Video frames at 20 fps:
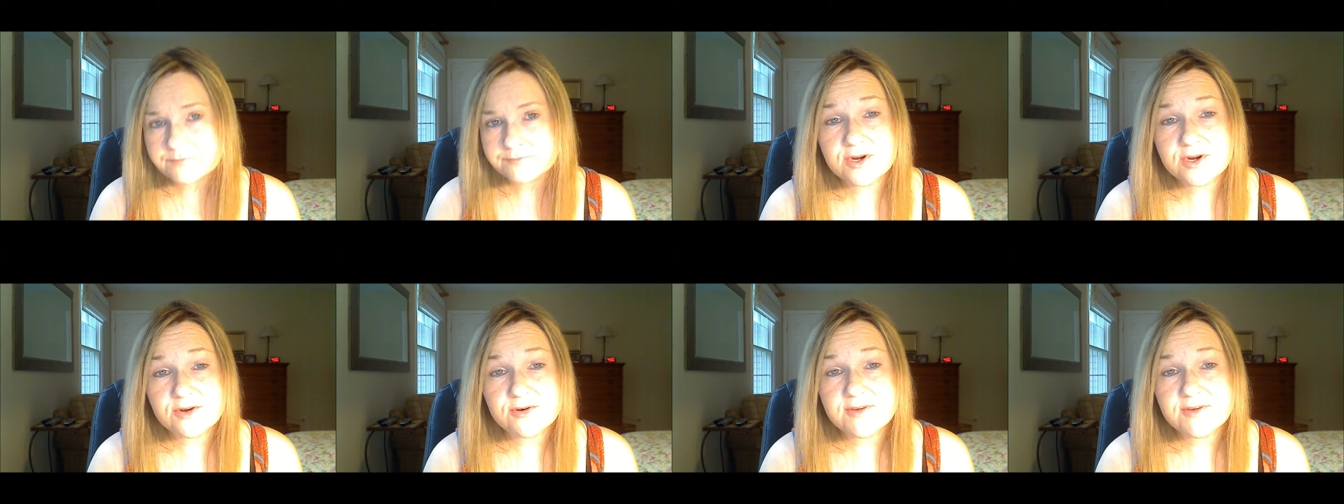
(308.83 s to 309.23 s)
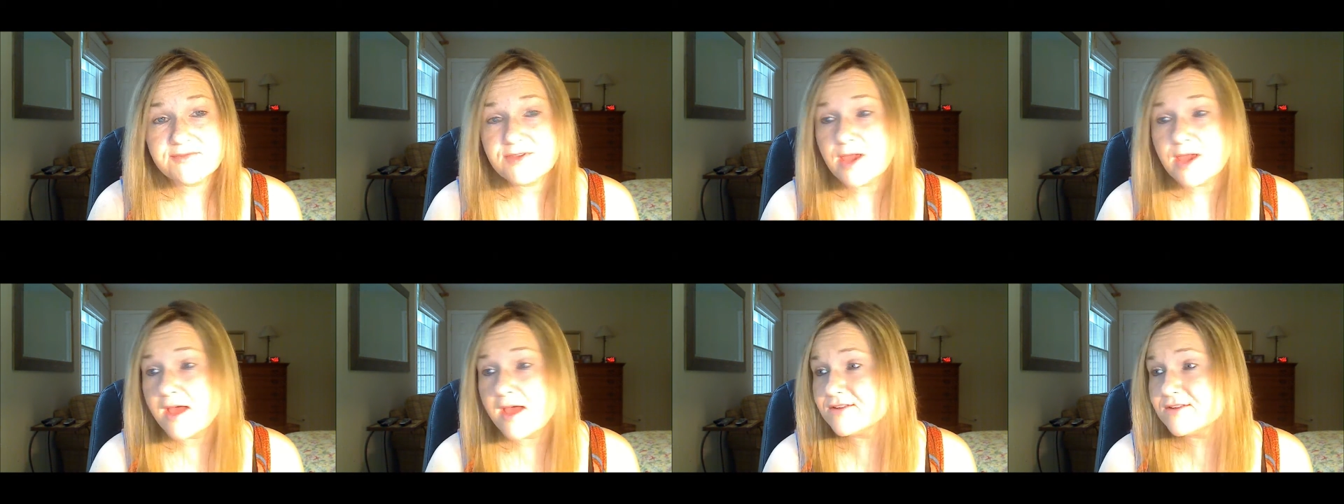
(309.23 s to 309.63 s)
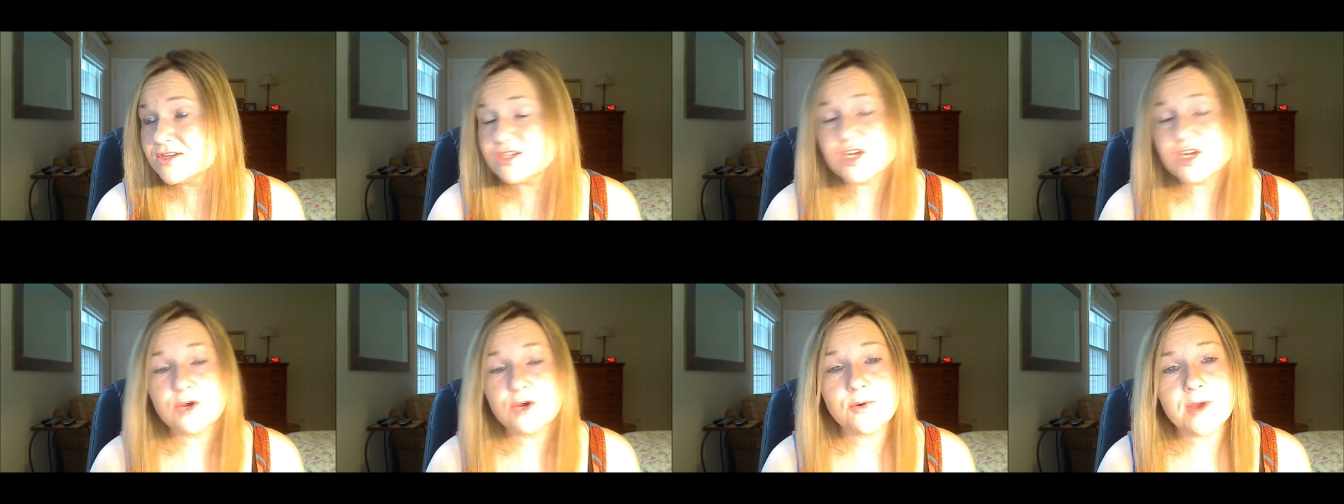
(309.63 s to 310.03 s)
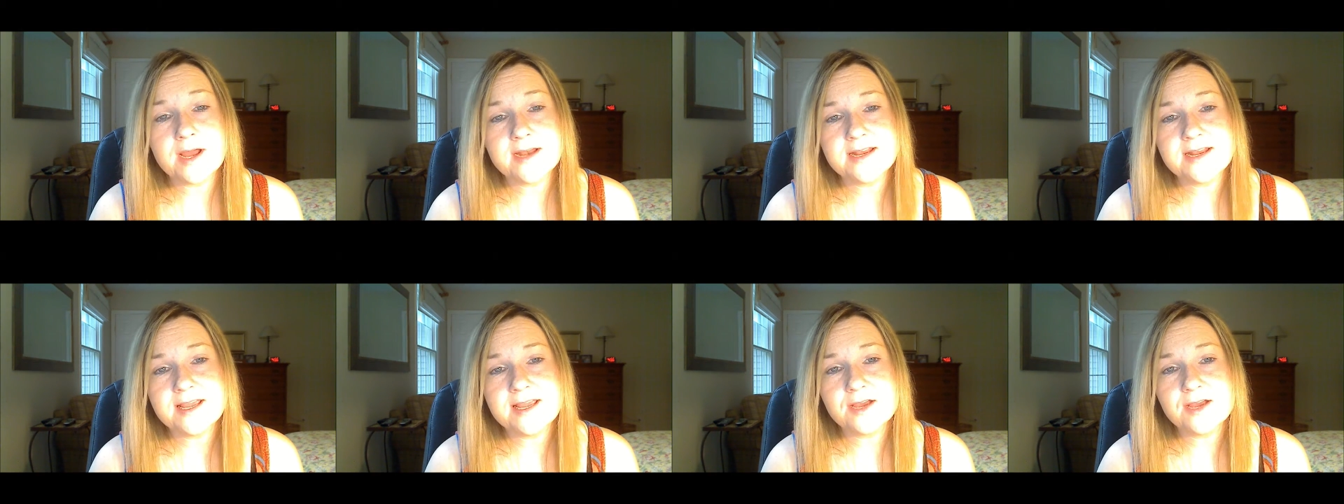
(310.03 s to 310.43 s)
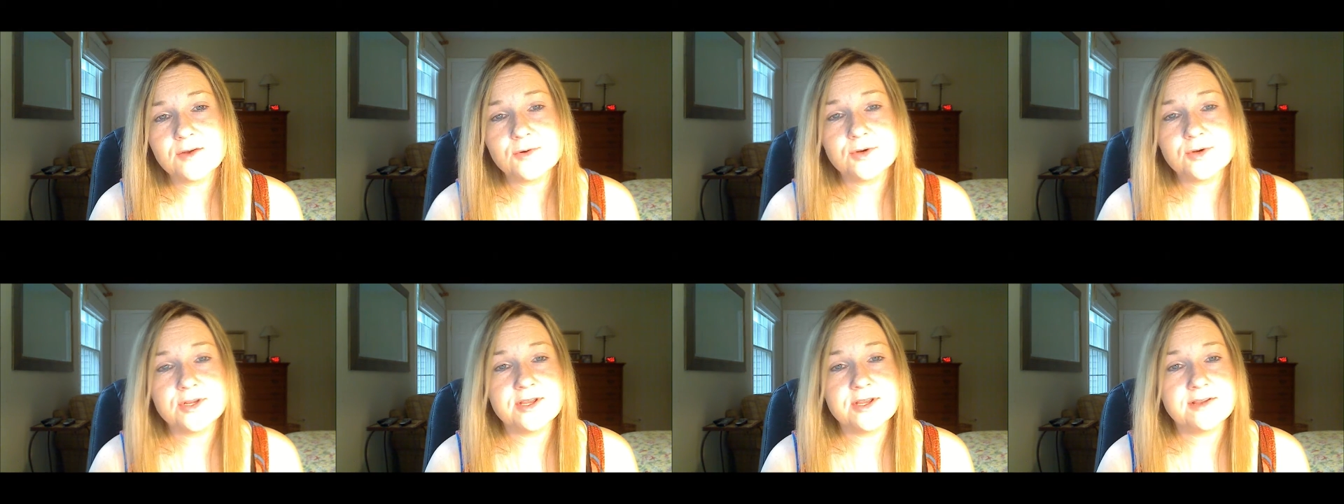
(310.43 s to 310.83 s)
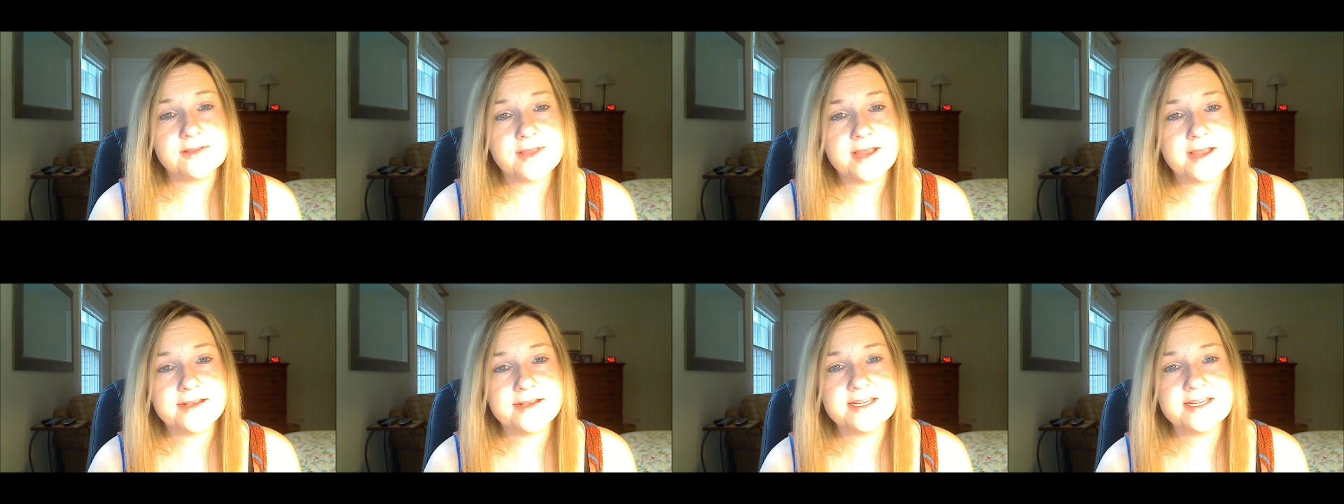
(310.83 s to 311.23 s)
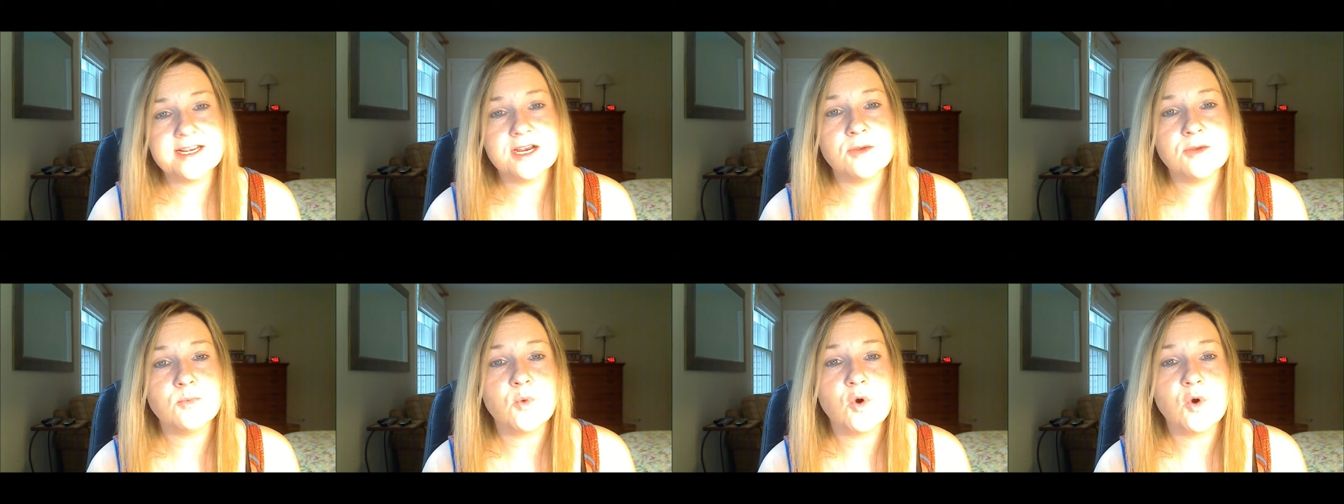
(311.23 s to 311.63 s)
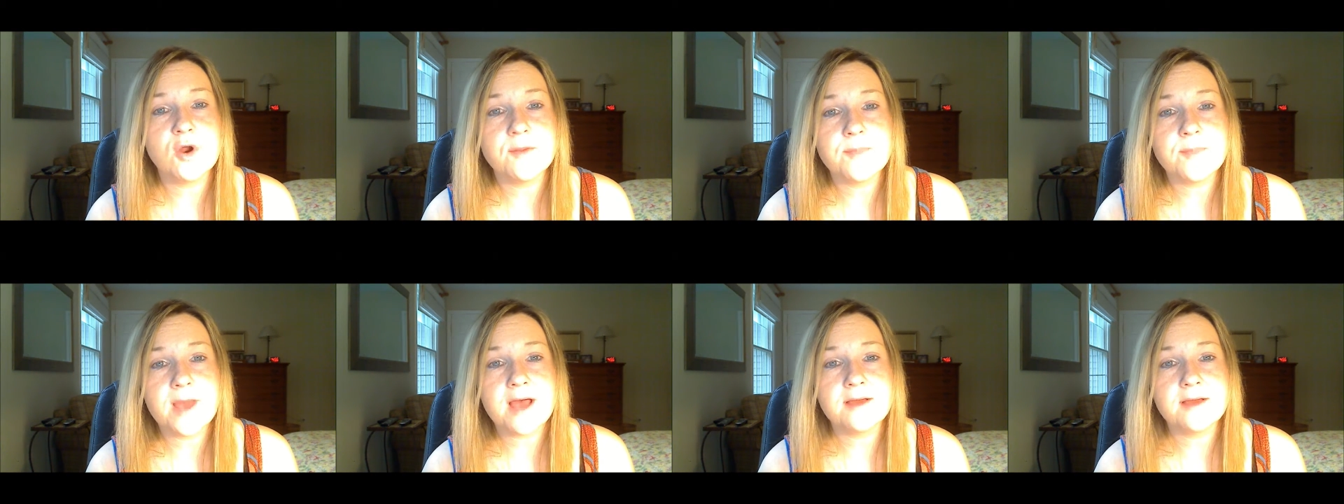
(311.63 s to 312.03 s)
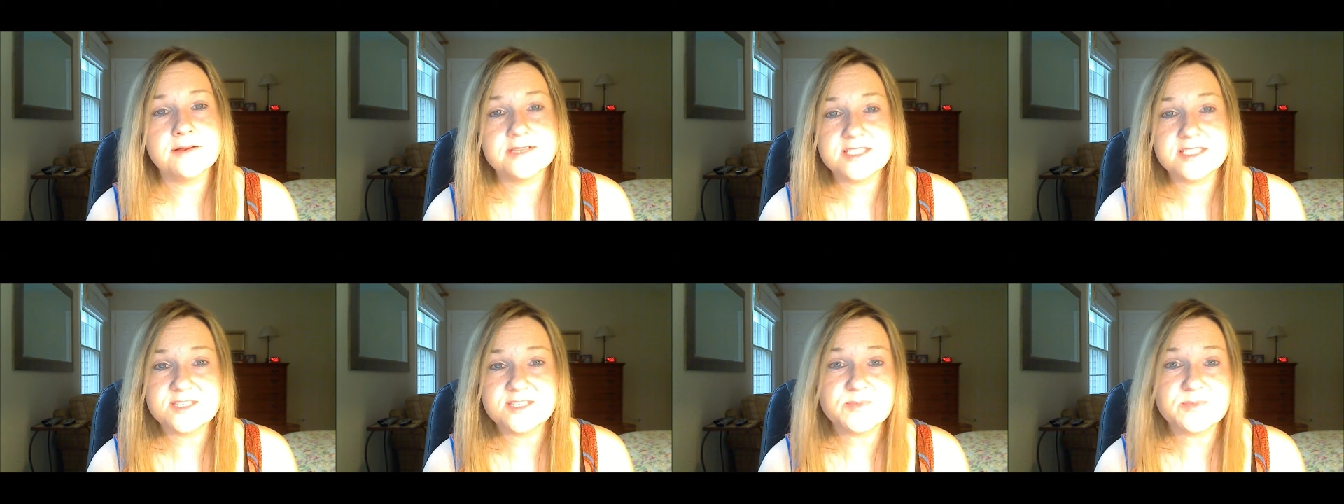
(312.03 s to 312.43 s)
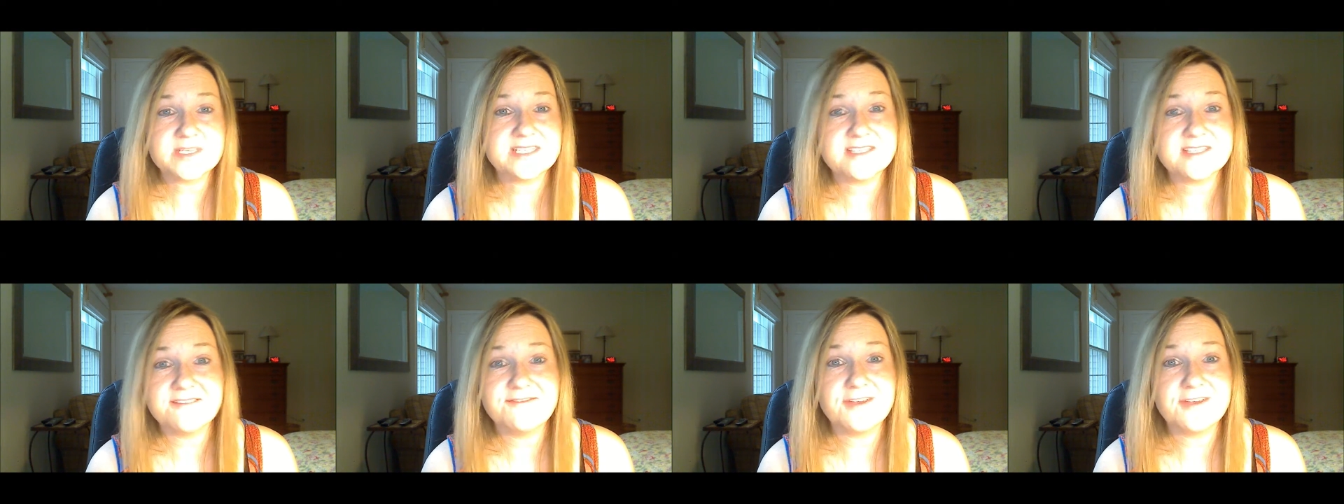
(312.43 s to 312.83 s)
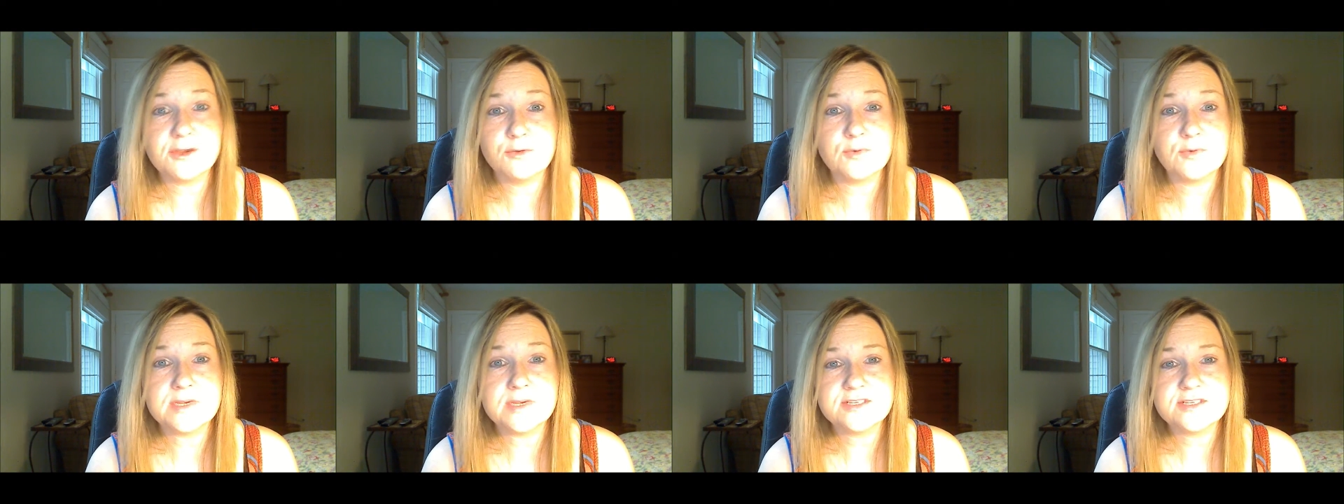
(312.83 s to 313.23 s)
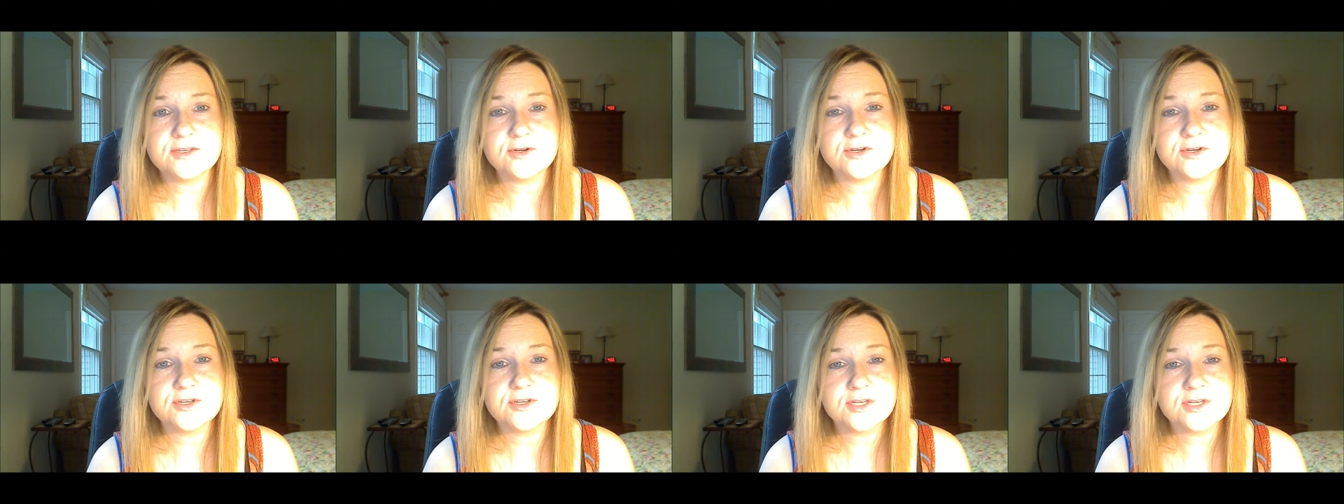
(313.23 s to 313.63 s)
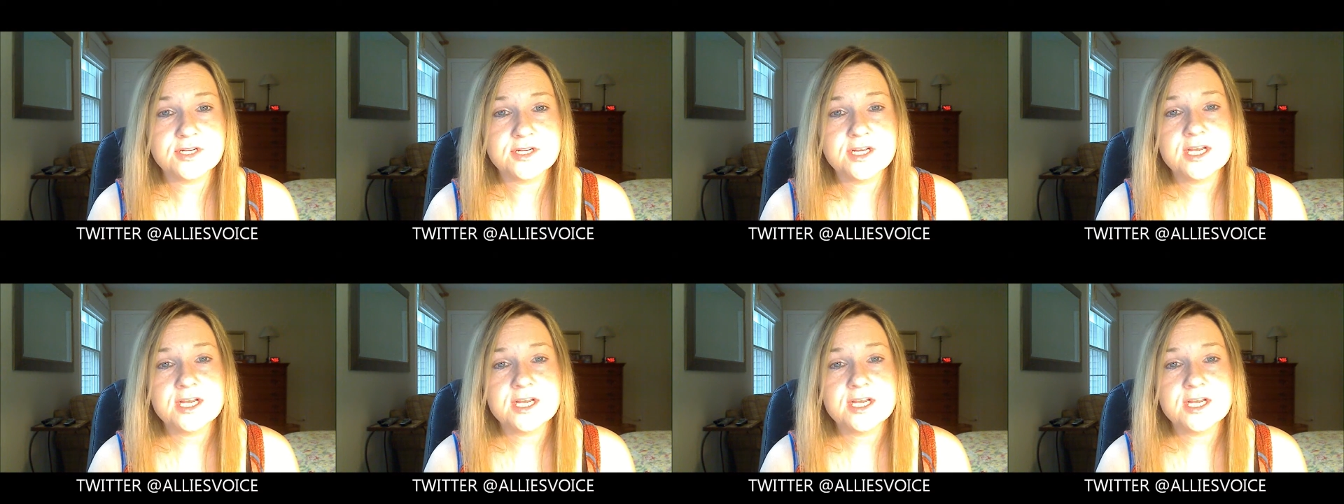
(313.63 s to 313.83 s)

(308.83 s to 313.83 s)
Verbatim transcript: Or if you have a show idea or you'd like to hear more about specific research,